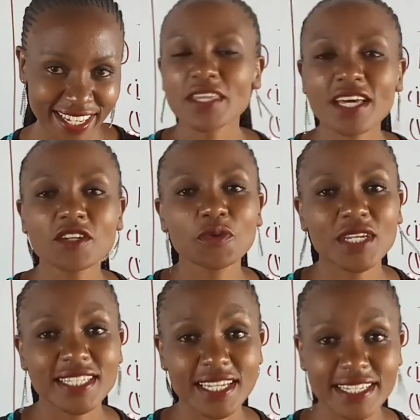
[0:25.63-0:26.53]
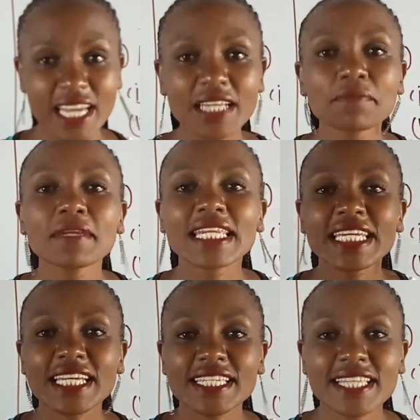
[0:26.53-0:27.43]
Without wasting time, let
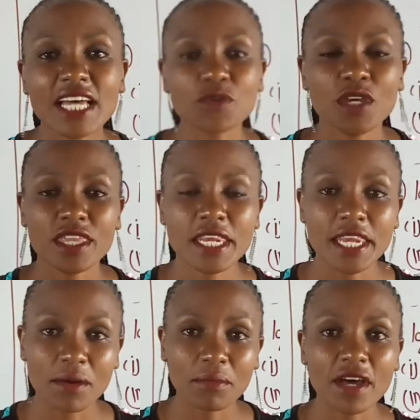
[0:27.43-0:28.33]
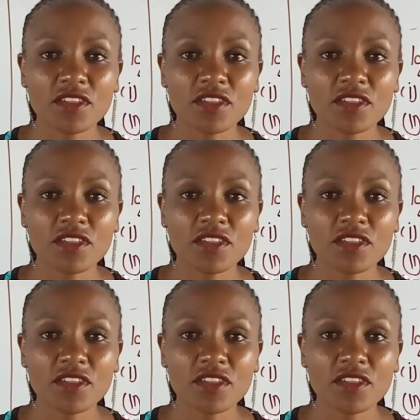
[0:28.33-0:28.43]
us start with number